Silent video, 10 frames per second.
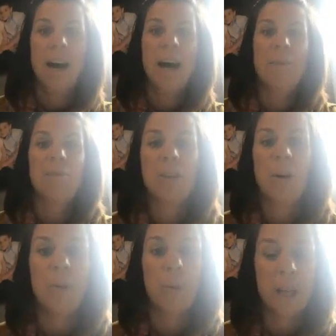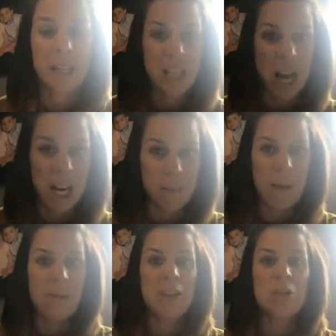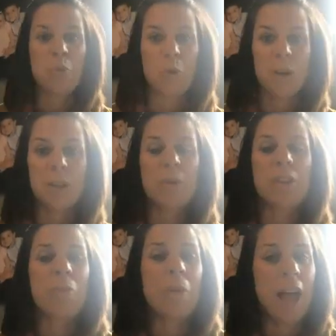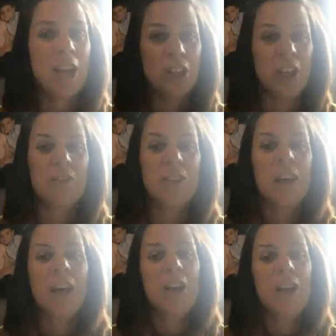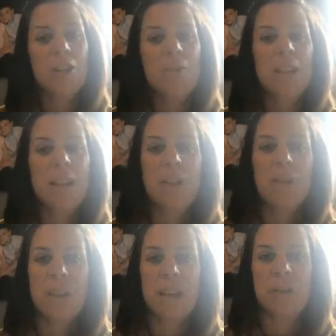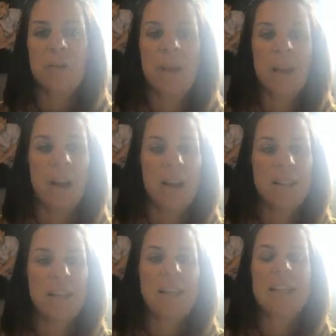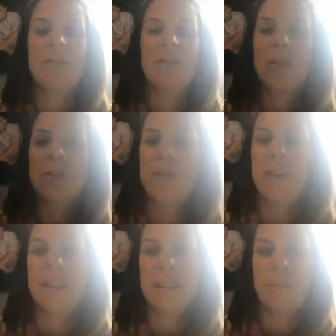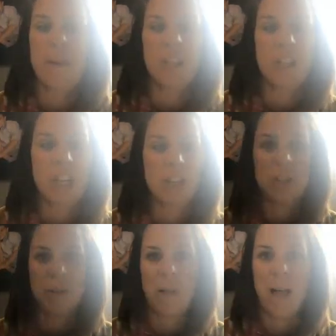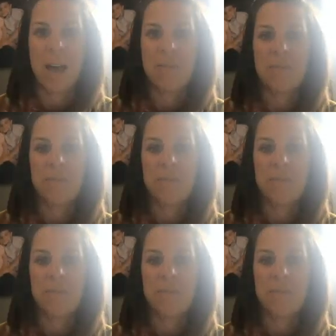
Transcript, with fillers: Um, so we're going to talk about these rules with supply shifts, assuming that other things remain constant except for those events that might change supply.